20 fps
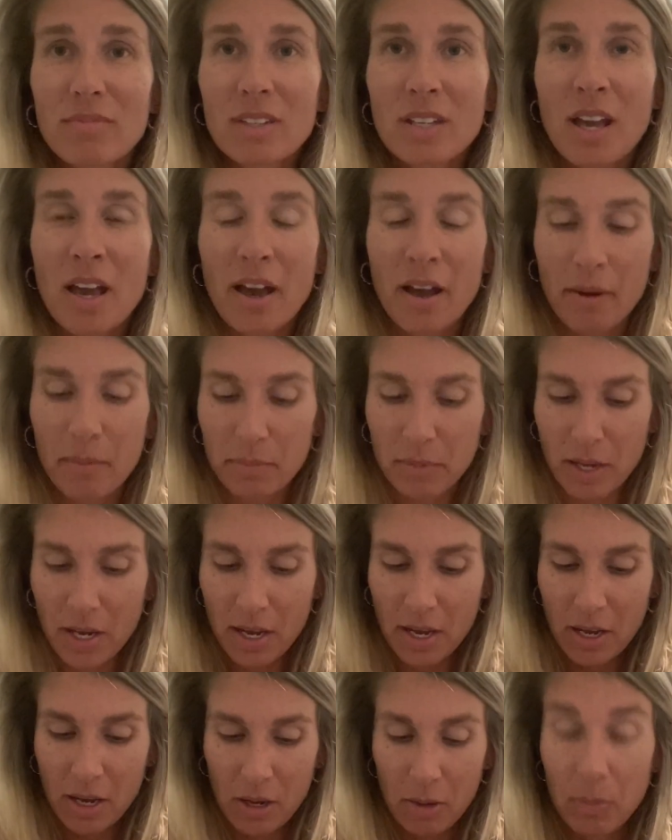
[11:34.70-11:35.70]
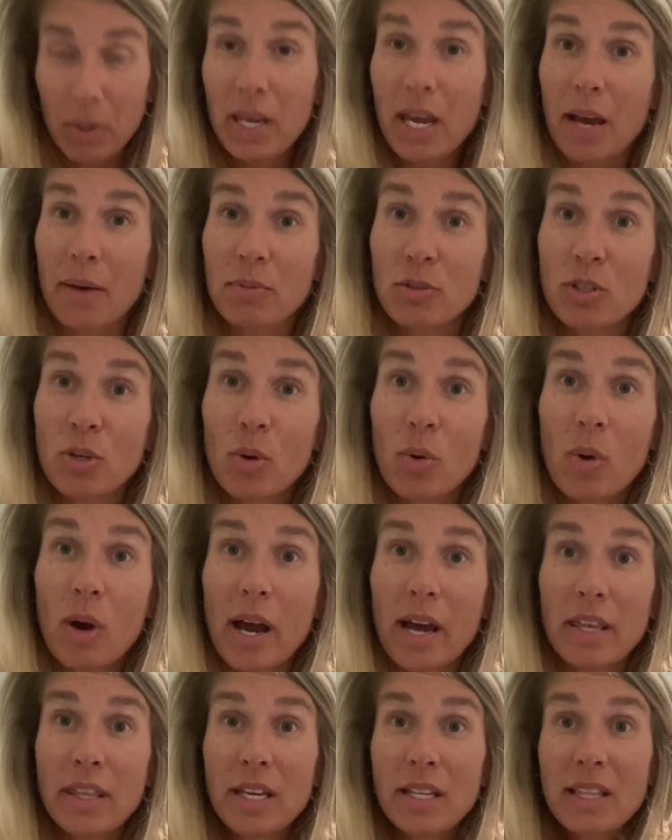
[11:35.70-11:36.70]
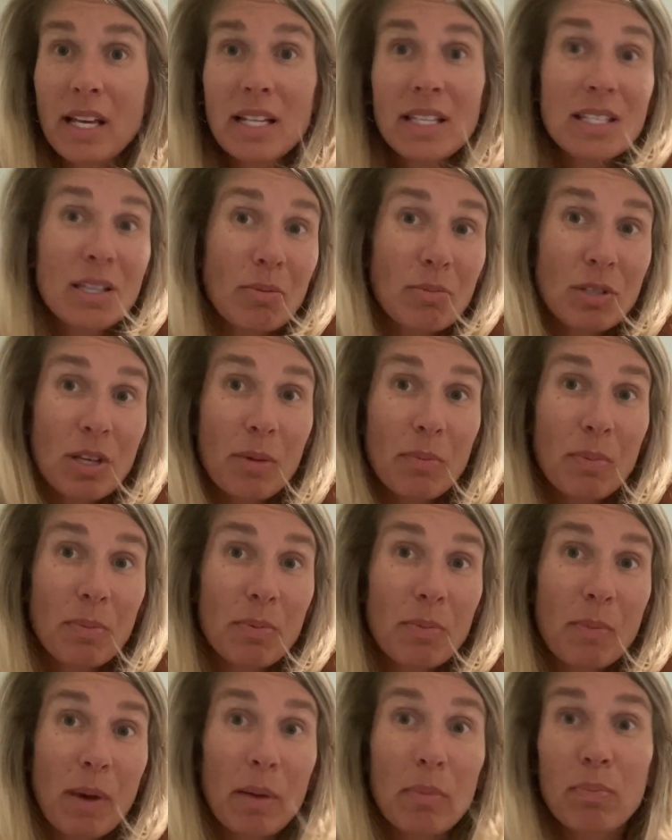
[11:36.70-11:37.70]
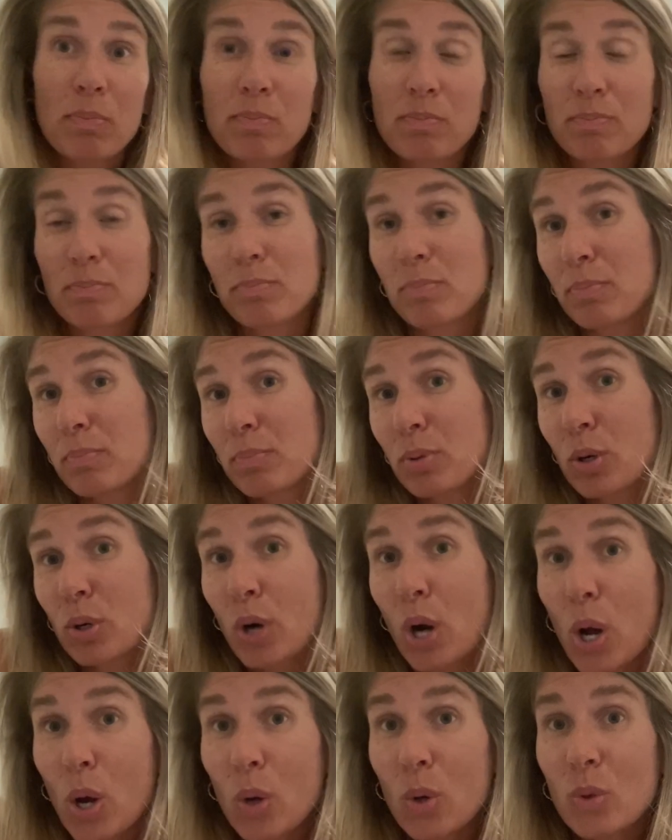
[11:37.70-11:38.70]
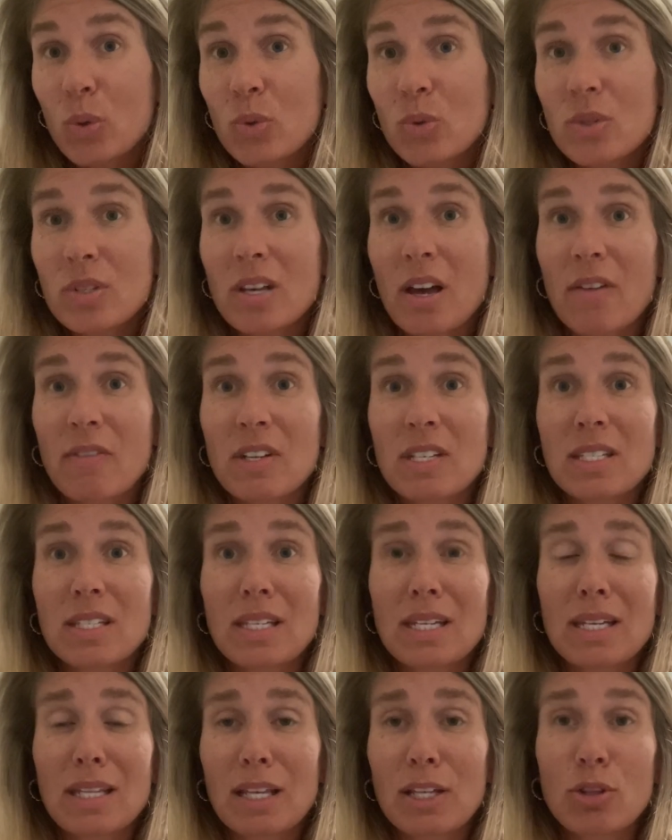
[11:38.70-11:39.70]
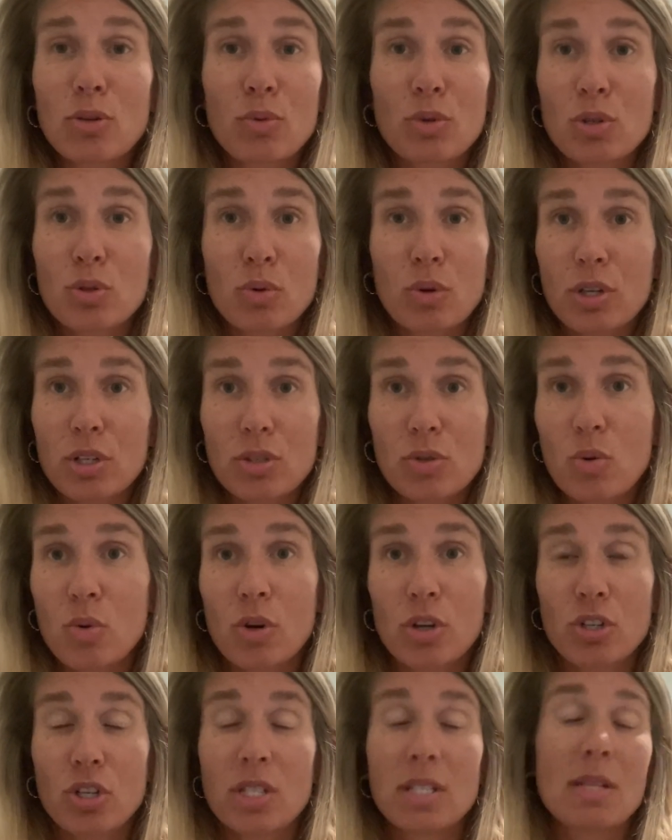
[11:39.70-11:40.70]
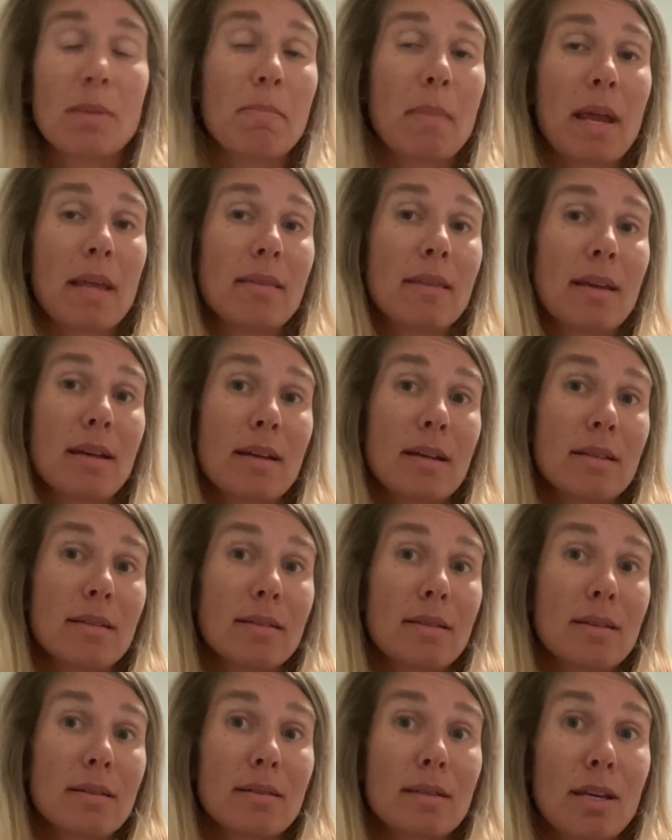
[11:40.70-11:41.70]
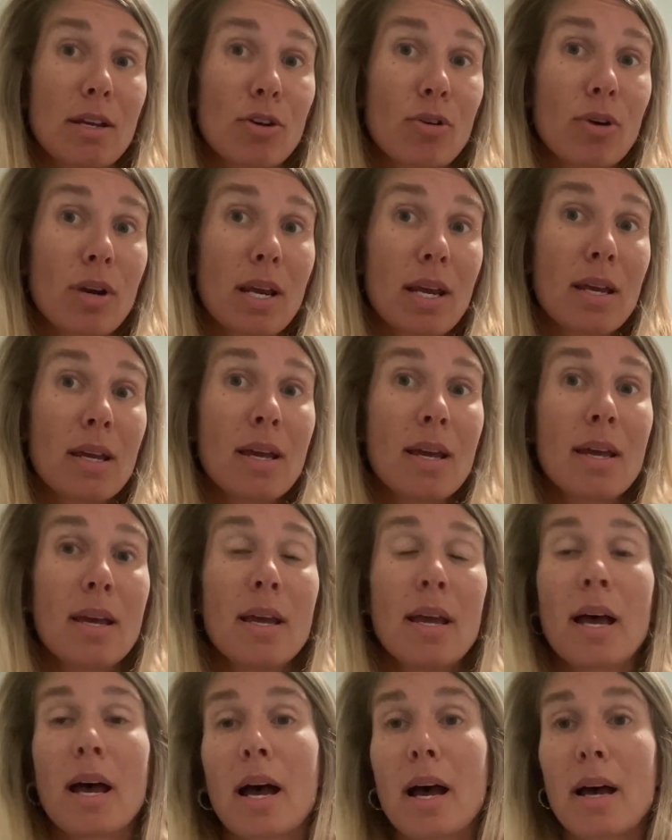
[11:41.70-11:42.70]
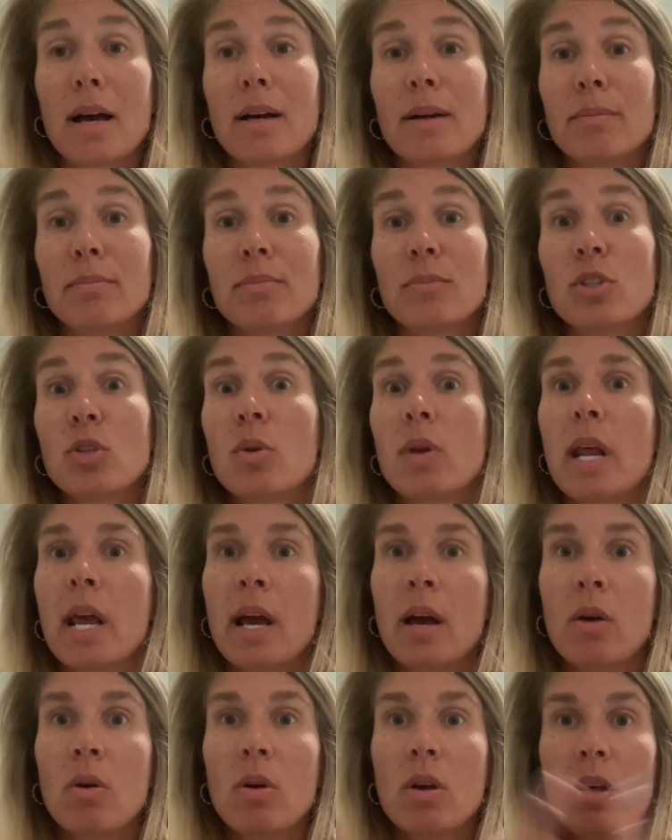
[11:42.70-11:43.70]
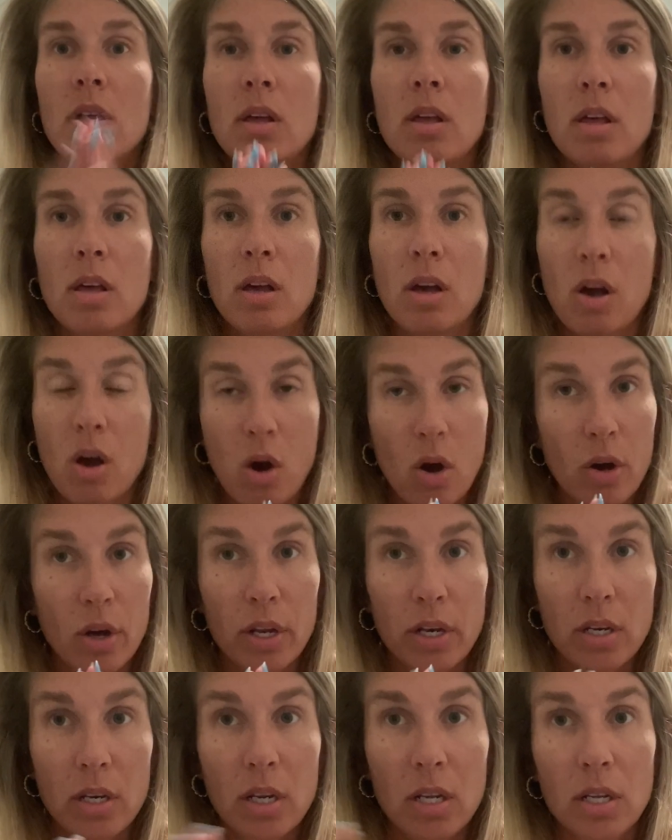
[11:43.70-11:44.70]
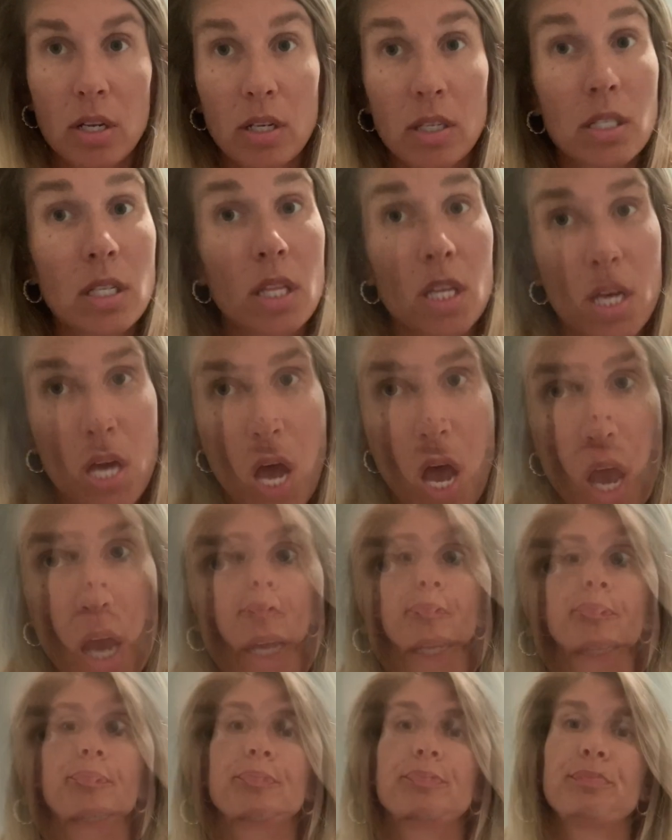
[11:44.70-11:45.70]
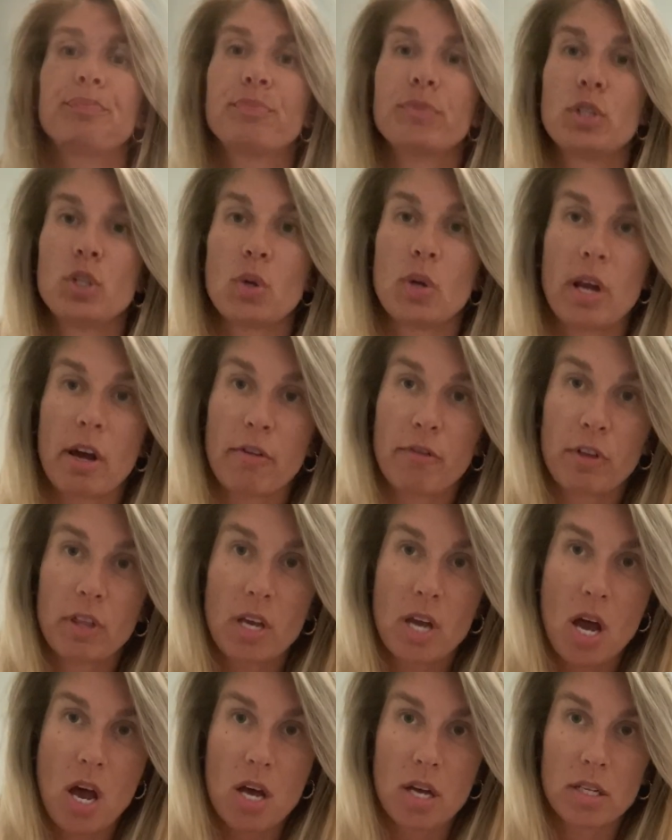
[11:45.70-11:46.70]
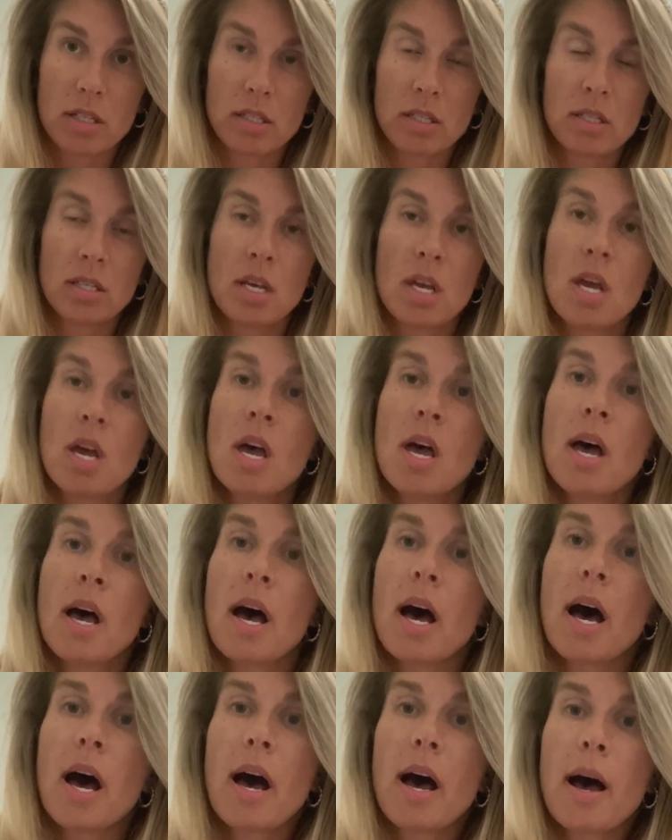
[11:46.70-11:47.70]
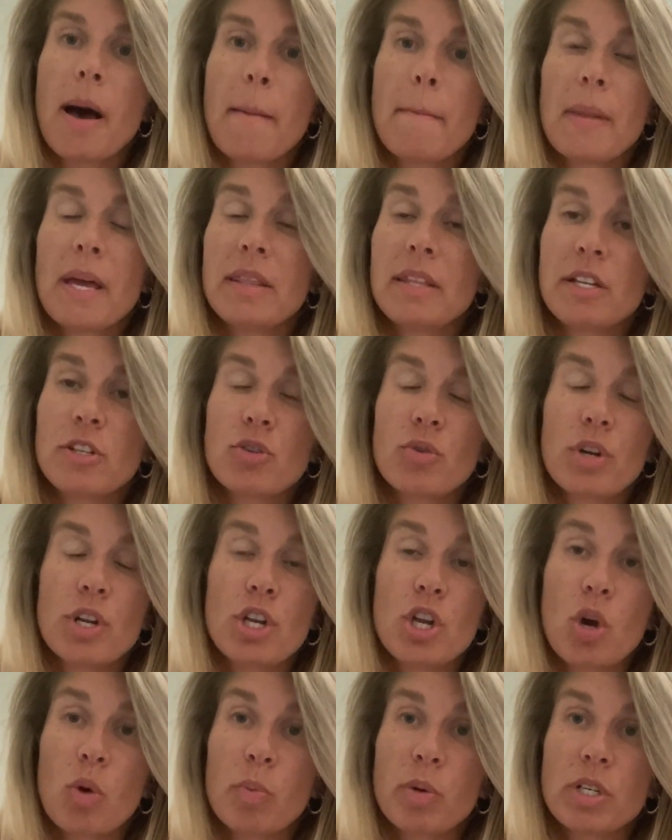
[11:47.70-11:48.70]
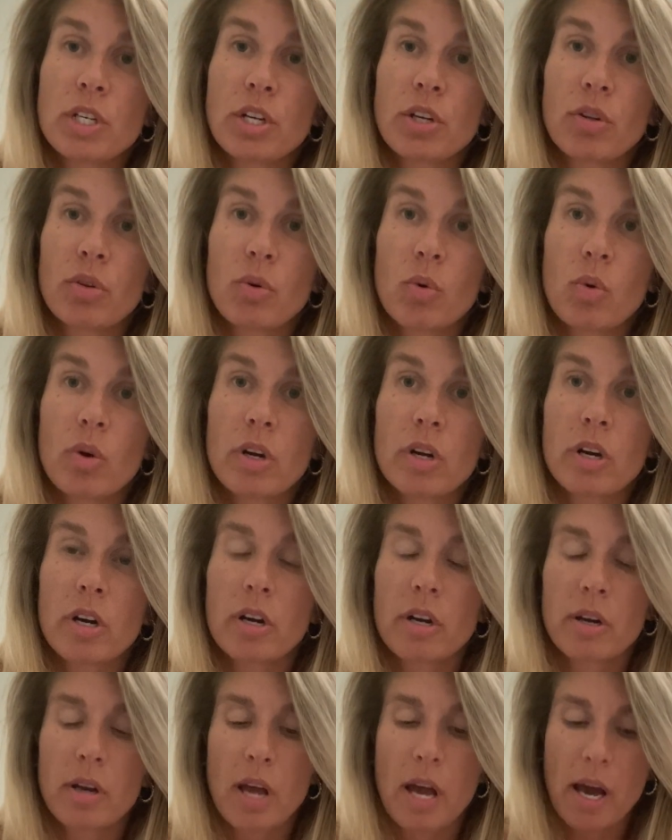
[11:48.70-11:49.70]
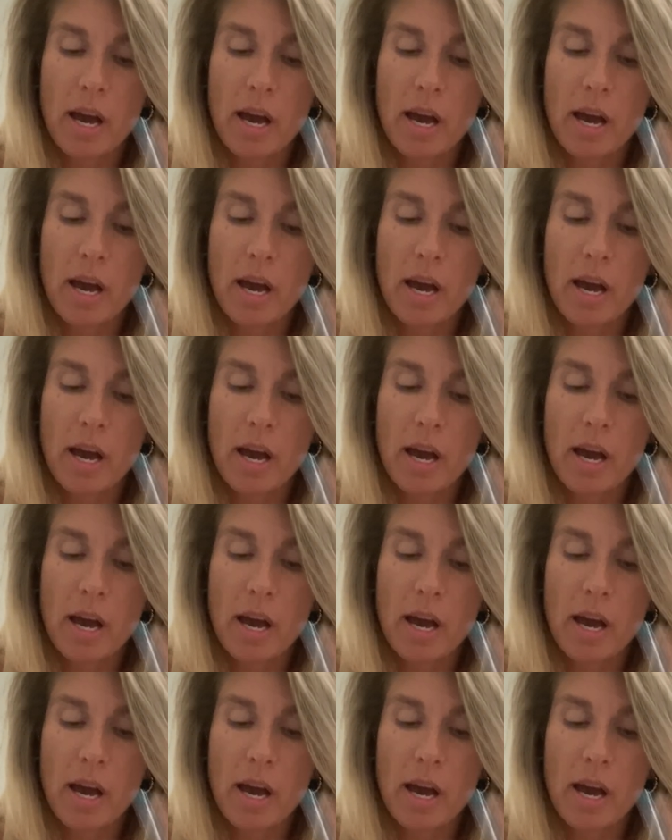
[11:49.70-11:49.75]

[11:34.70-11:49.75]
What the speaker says: But yeah, so I think that sums up my pros. Obviously, like, the resort is gorgeous. The main thing is the scenery. So now on to the cons. So now for the cons. And these are in no particular order.